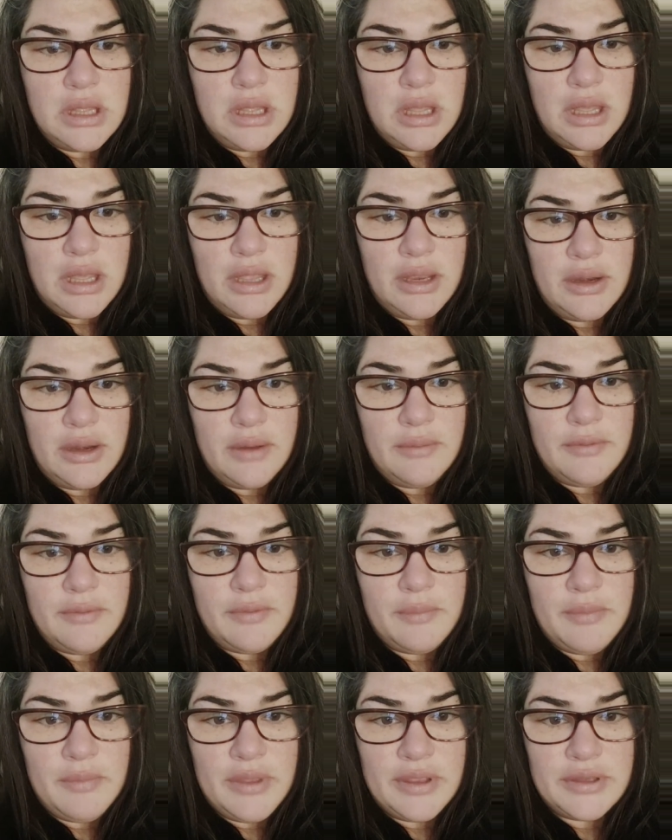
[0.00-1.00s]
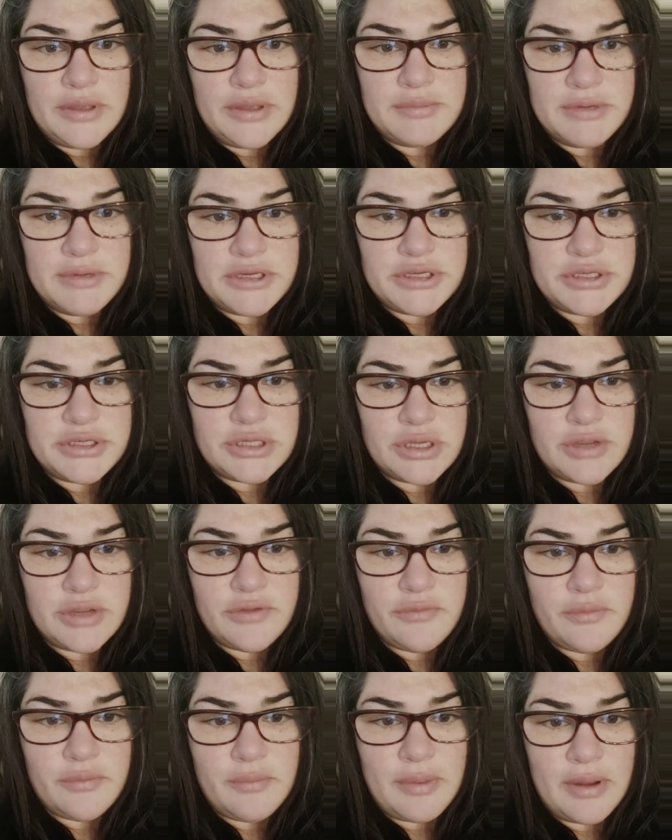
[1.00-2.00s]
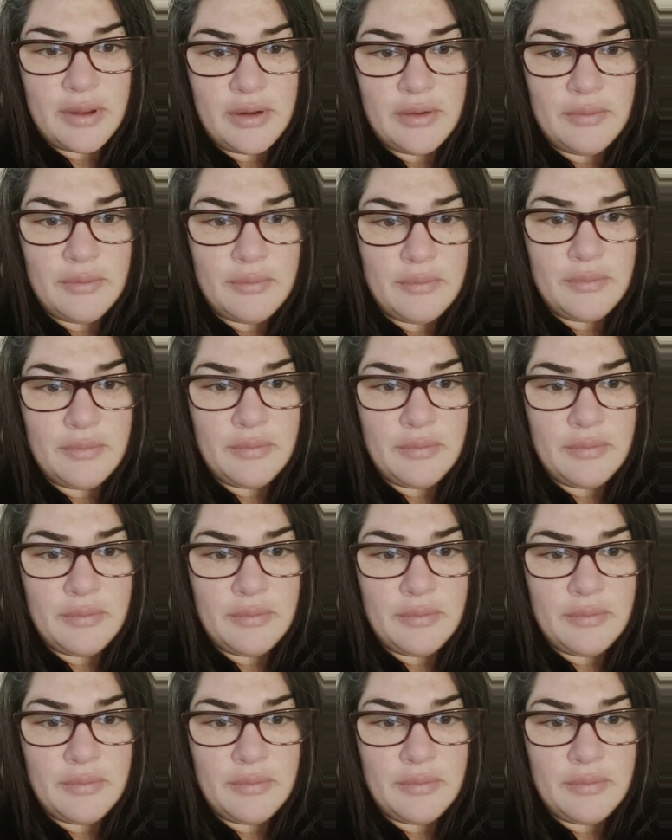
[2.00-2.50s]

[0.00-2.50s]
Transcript: I know with me, mushy dogs were better.